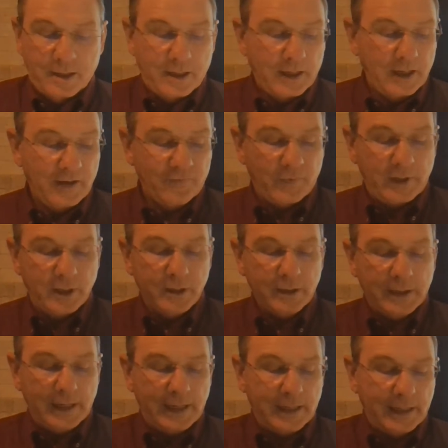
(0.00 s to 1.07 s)
If we look
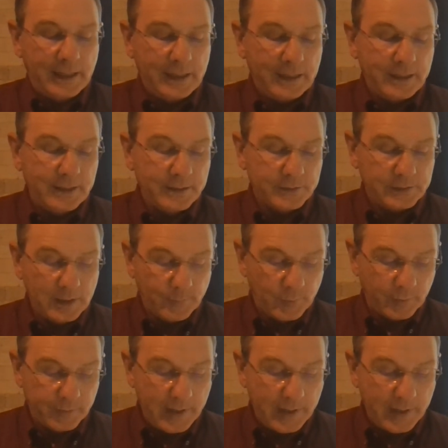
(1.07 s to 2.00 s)
at a simple